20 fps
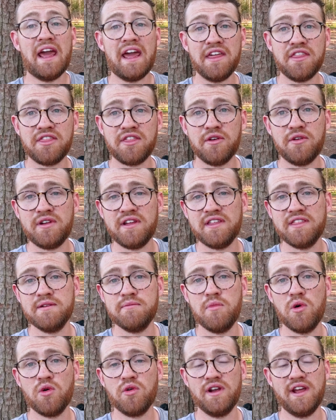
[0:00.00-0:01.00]
8:30 in the
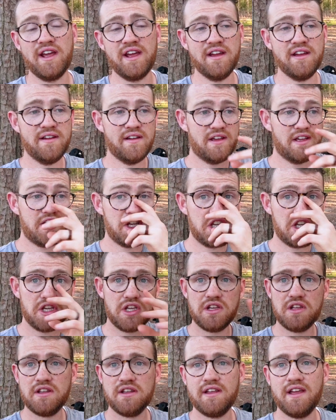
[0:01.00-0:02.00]
morning,
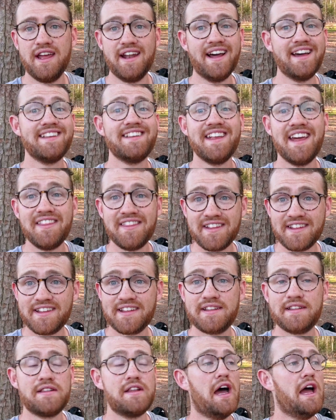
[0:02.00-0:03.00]
and I say
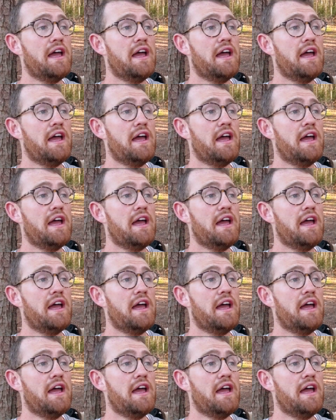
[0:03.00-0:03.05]
this,